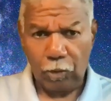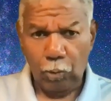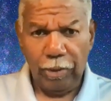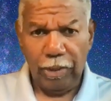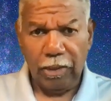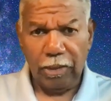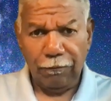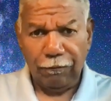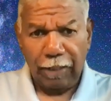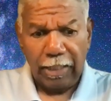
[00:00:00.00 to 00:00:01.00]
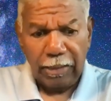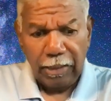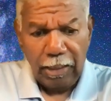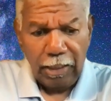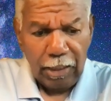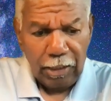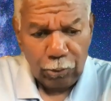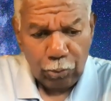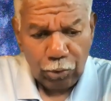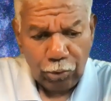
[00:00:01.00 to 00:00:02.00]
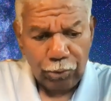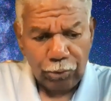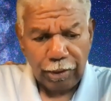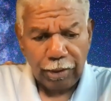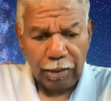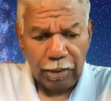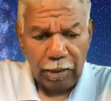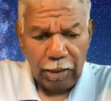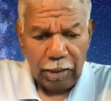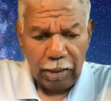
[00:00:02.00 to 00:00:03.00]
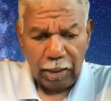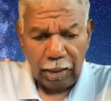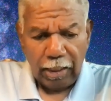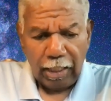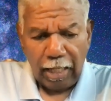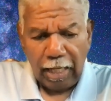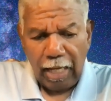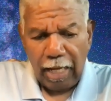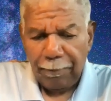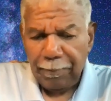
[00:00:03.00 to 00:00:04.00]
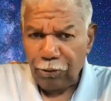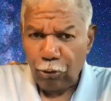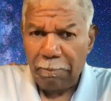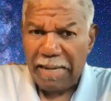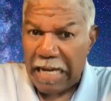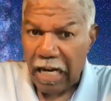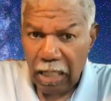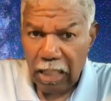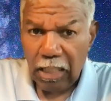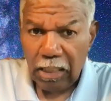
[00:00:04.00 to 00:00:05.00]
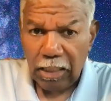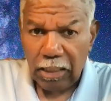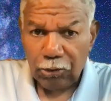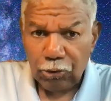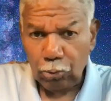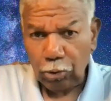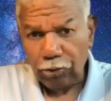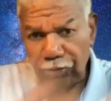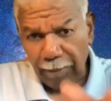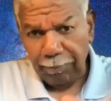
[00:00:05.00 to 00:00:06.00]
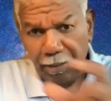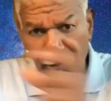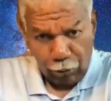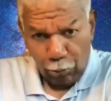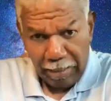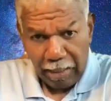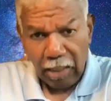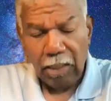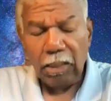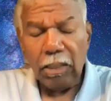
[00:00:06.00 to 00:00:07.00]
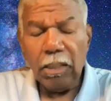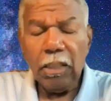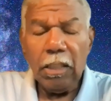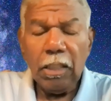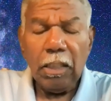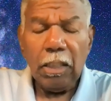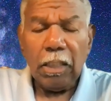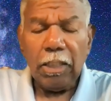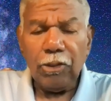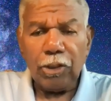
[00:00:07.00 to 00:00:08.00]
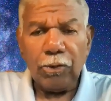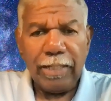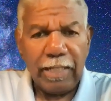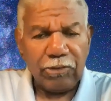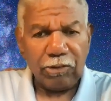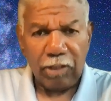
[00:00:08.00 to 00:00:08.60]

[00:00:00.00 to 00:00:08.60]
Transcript: we define the word uh, epithumia, two words, epithumia, in the Greek as